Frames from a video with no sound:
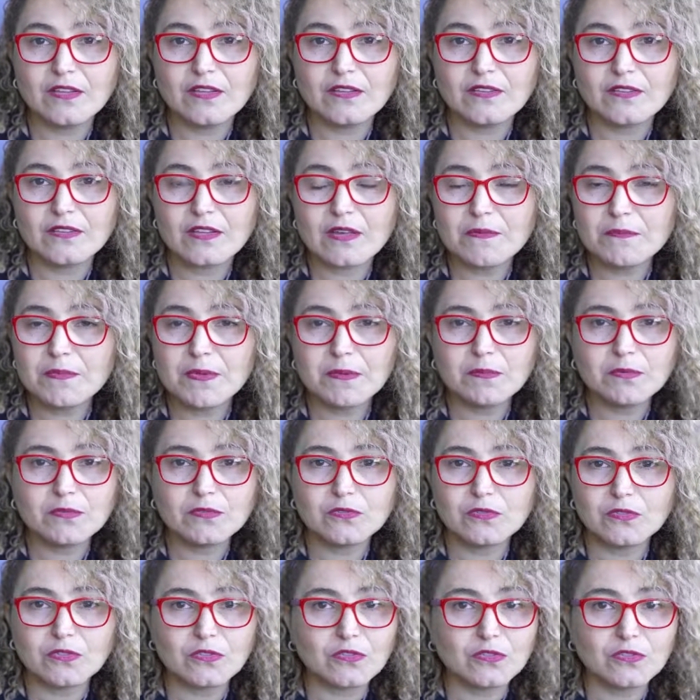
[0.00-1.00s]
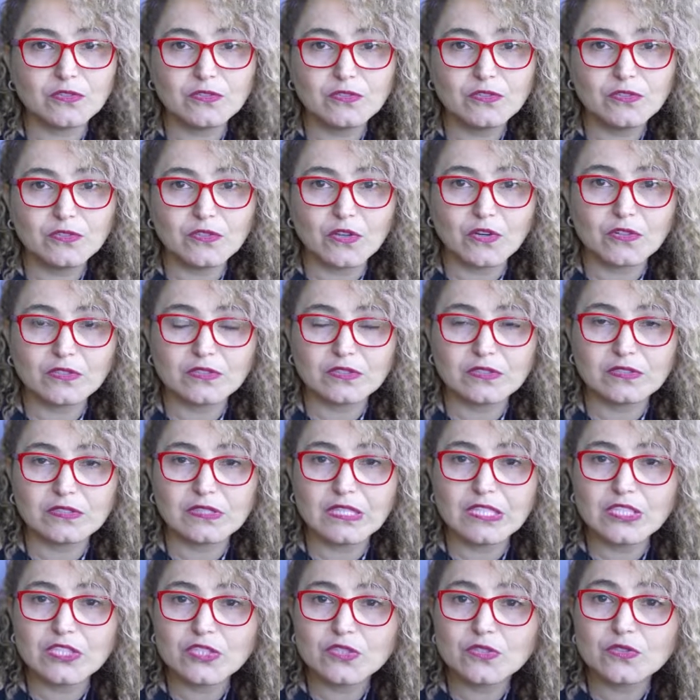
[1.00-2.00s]
Some people don't go to doctors,
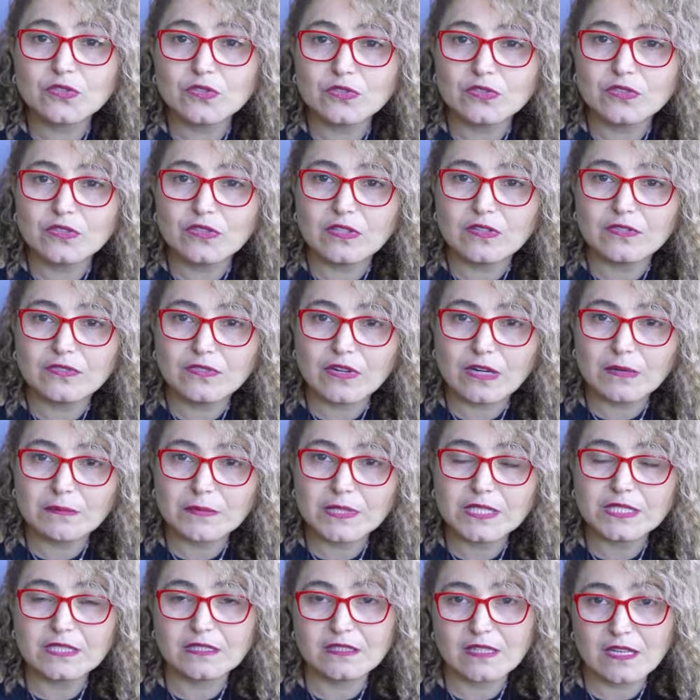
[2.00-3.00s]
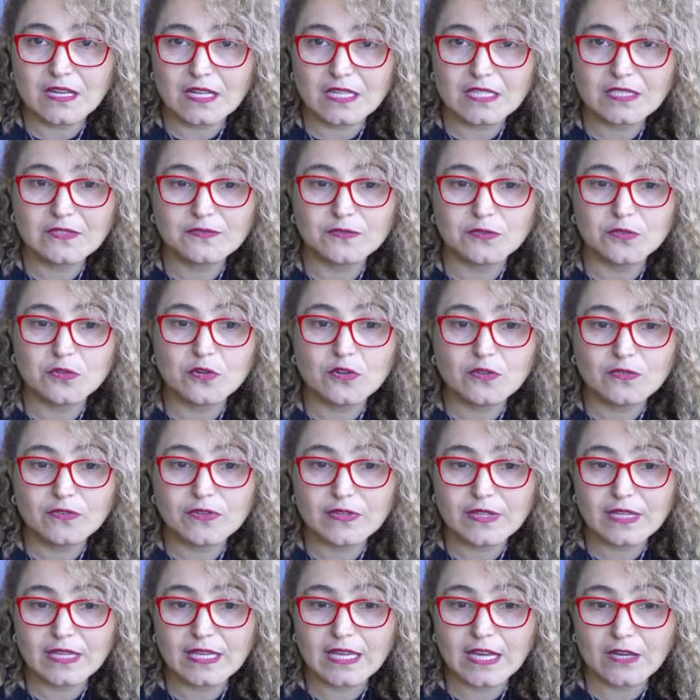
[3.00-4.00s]
they just go to the pharmacy and ask for
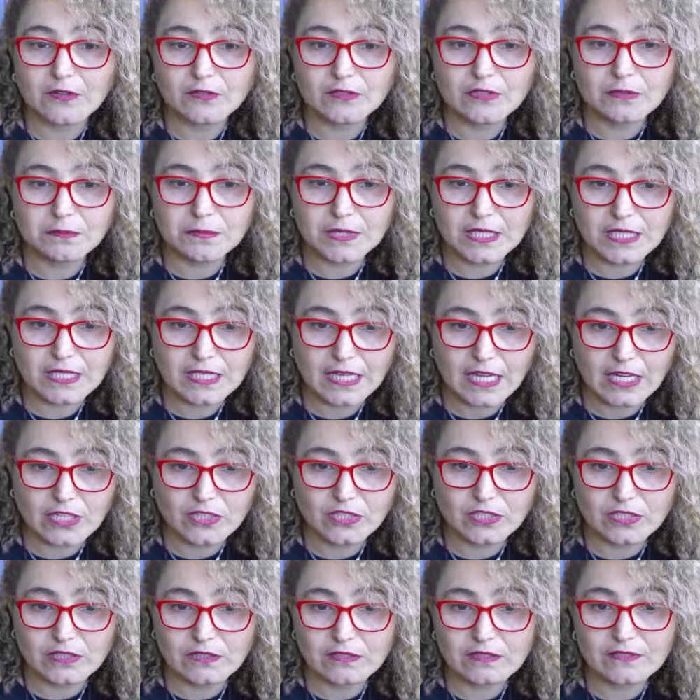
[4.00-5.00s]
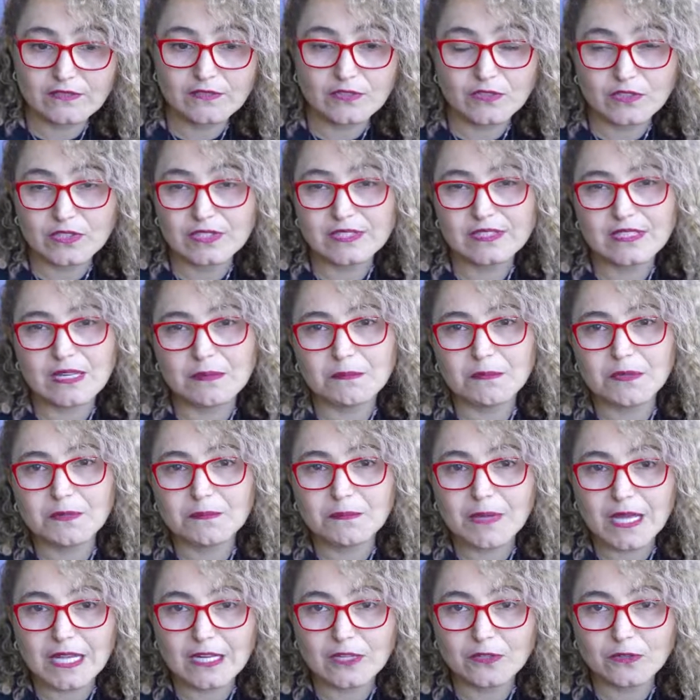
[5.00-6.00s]
over-the-counter medication, for example,
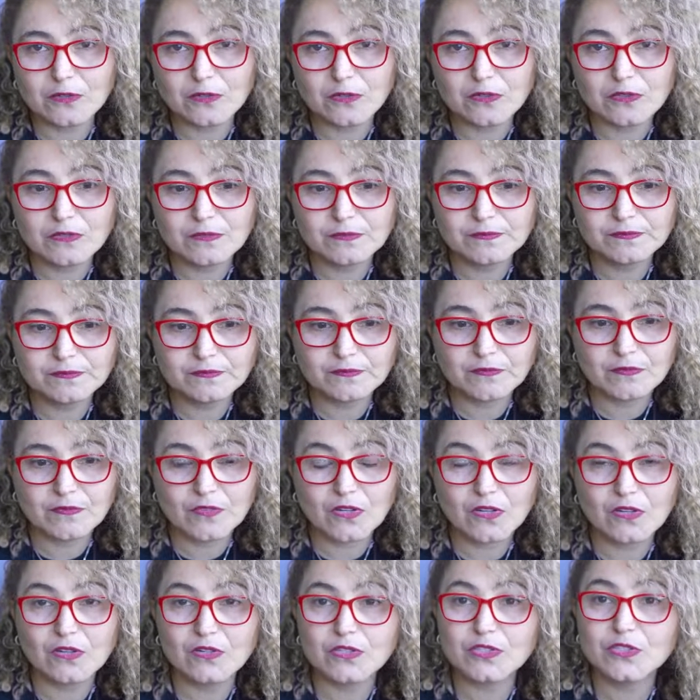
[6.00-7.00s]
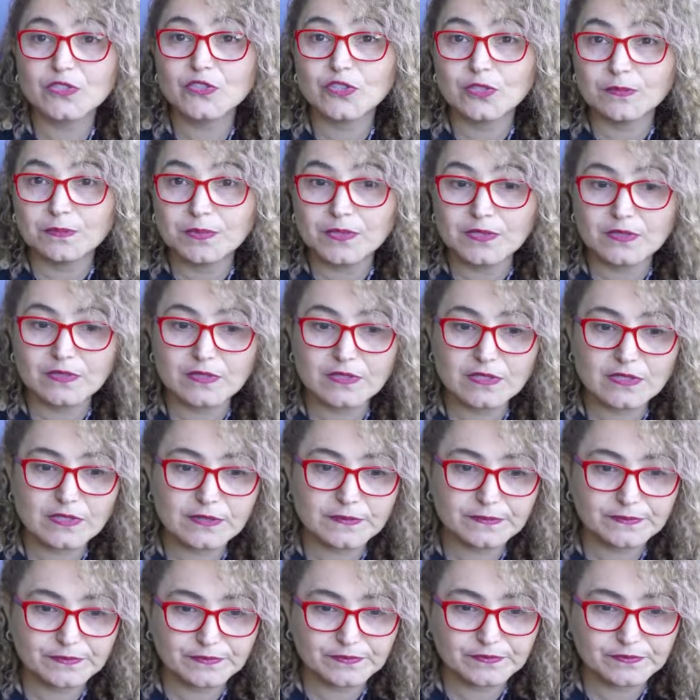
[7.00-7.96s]
Panadol or Strepsils.